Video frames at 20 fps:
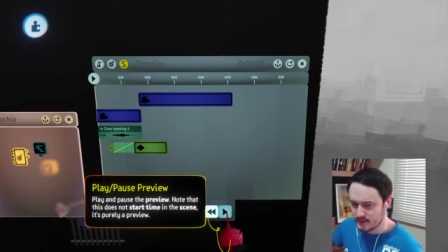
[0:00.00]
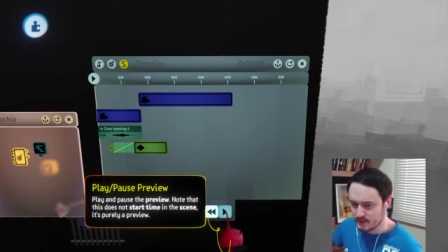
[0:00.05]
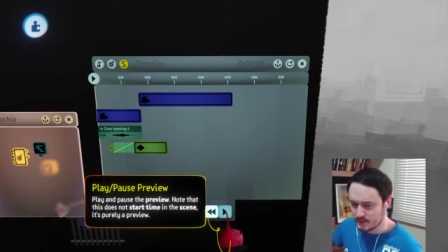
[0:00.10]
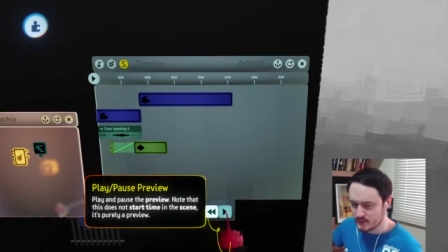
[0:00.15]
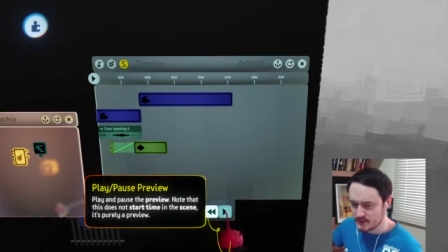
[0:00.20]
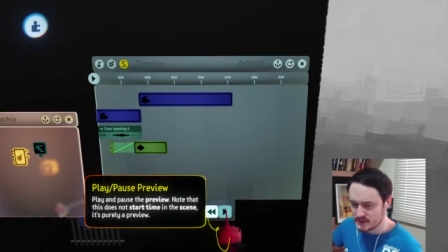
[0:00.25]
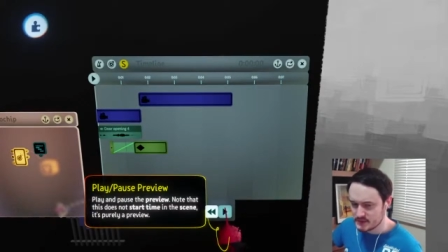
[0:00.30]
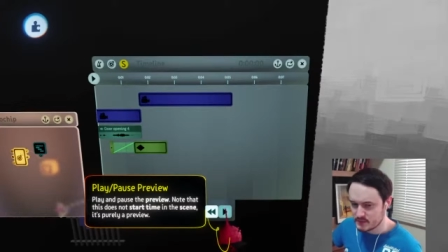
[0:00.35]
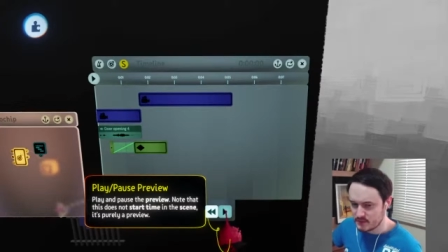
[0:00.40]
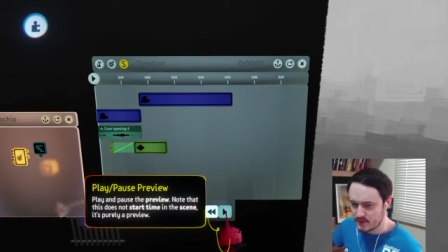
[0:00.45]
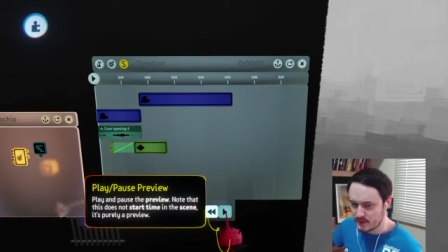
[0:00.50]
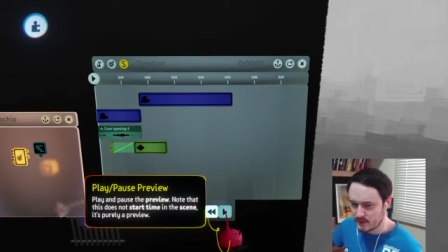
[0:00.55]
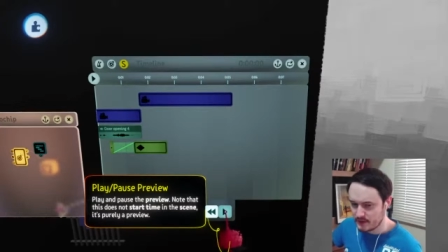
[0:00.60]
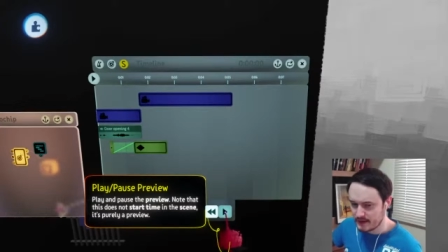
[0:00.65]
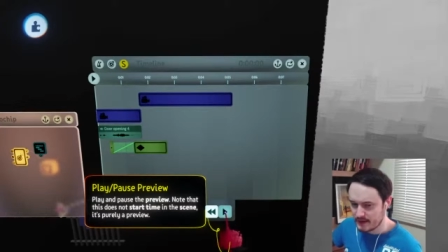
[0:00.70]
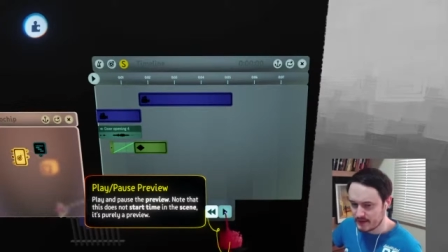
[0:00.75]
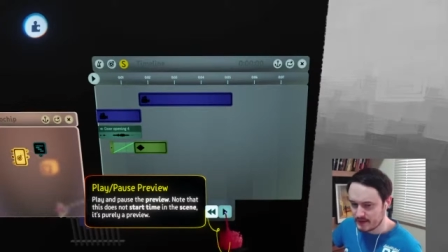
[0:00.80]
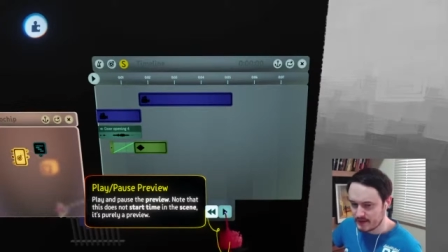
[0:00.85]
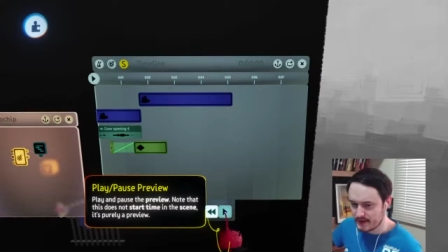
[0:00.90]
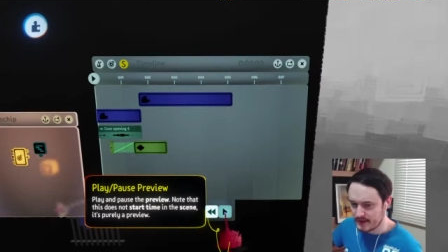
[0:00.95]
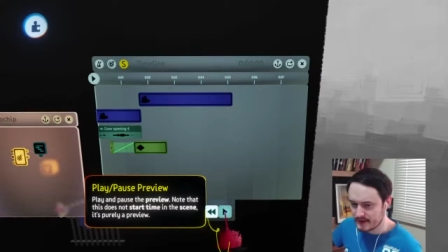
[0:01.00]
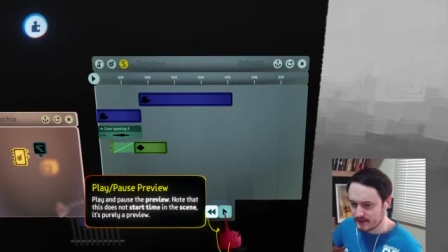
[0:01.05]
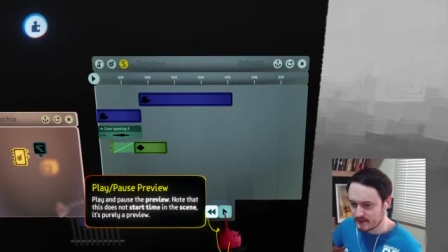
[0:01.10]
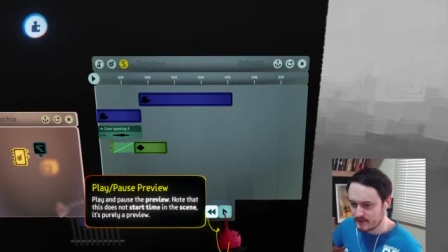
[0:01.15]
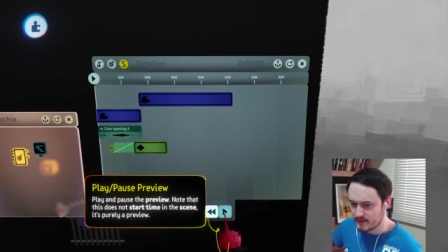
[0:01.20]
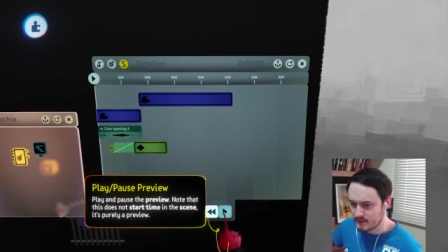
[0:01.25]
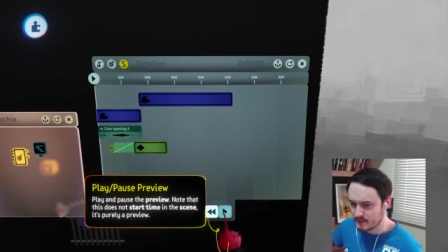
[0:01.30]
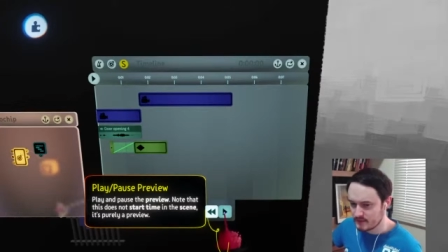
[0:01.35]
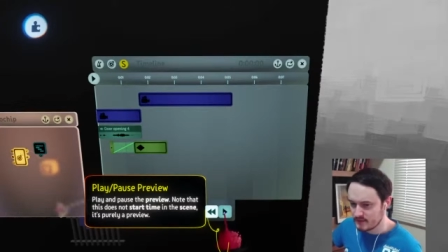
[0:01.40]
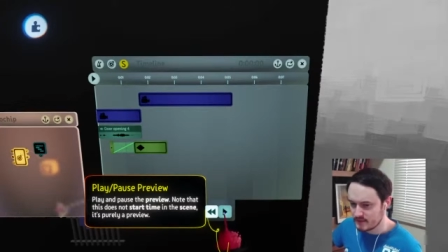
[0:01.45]
once we all get our head
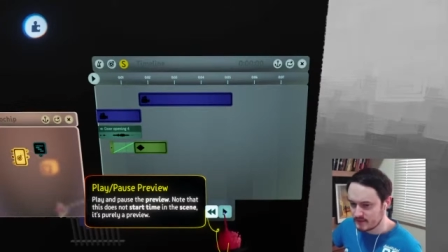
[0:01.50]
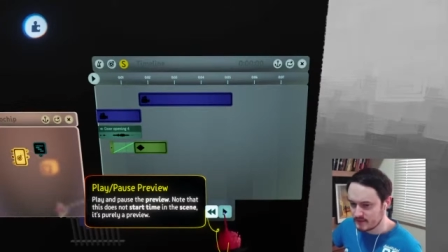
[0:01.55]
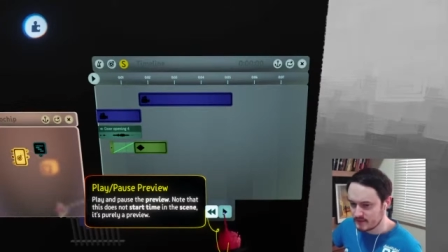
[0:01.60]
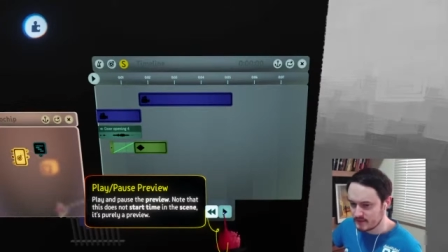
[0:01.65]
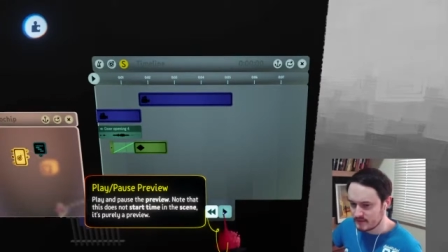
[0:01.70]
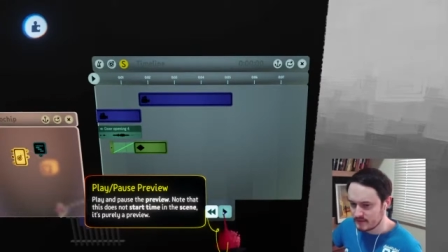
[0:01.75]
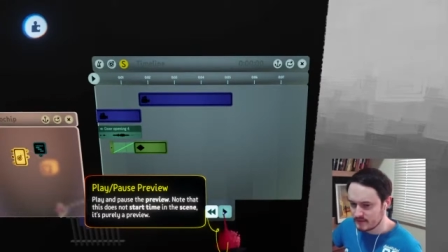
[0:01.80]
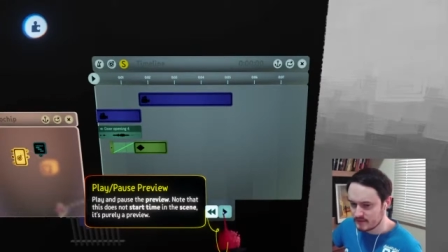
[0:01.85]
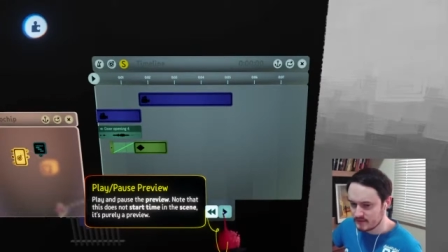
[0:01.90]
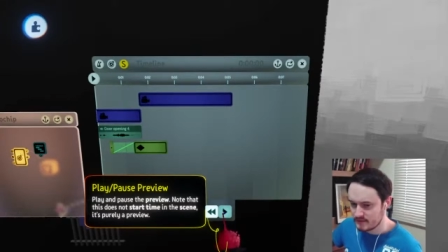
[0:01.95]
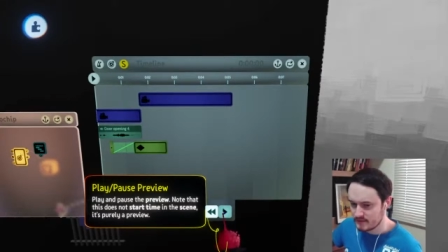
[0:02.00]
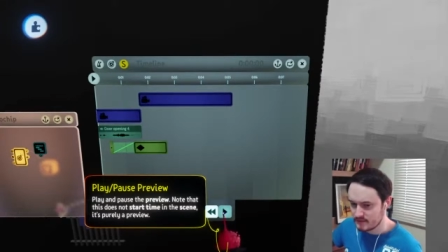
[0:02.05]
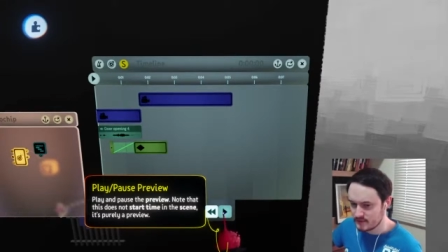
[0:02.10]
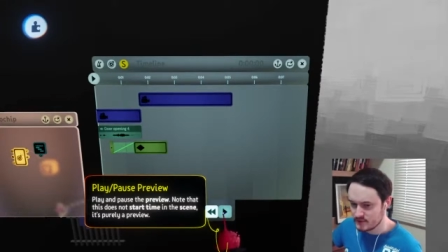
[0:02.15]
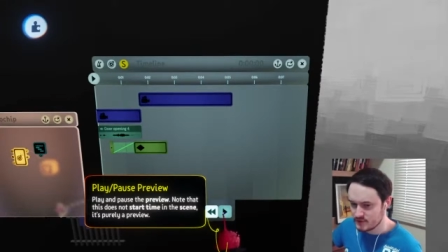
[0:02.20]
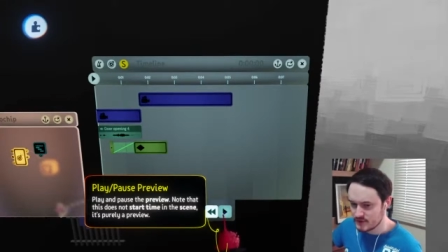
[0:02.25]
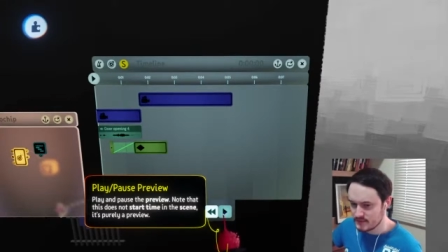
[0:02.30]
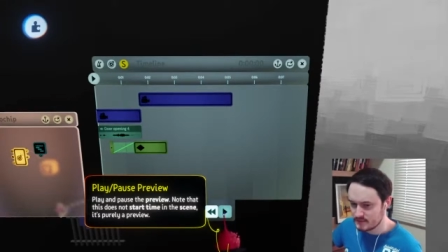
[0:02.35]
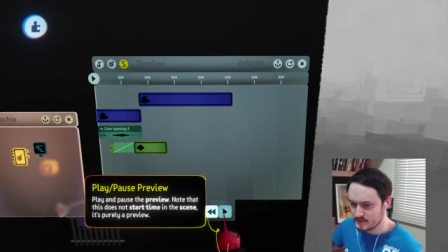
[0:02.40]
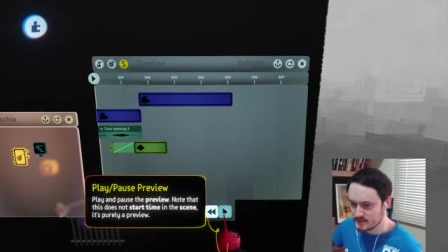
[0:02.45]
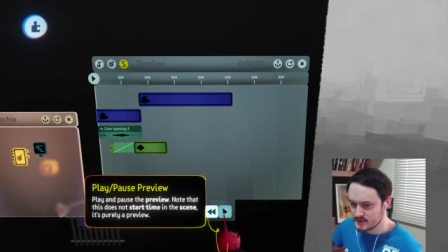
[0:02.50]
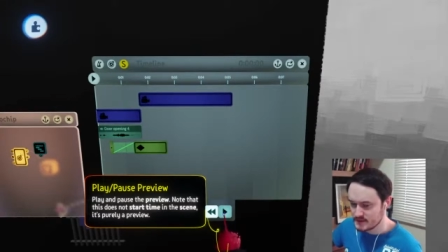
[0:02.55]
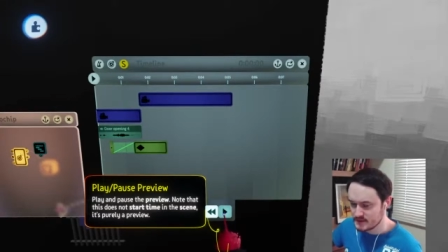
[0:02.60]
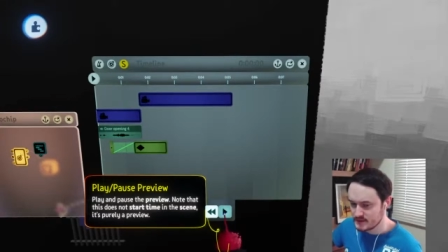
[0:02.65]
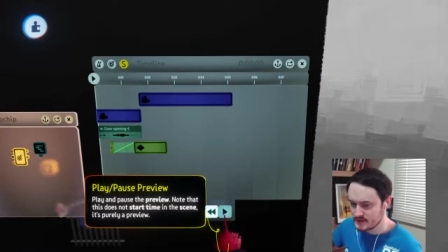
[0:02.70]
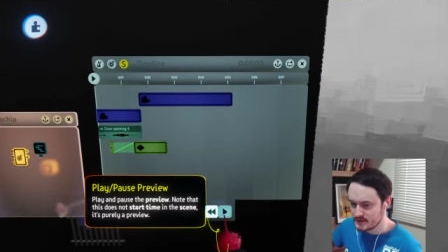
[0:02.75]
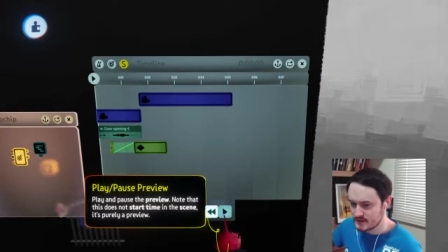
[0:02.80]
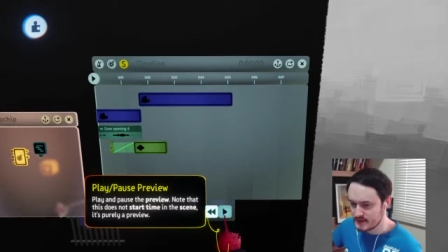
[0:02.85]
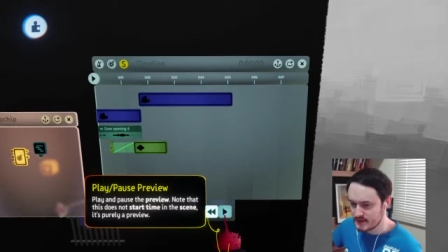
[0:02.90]
around Dreams,